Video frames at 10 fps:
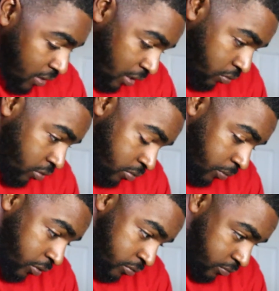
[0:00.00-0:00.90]
I don't know,
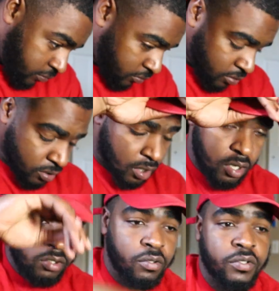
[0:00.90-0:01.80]
bro.
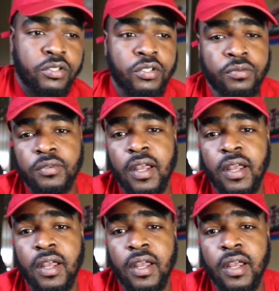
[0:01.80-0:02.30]
I don't know what to do.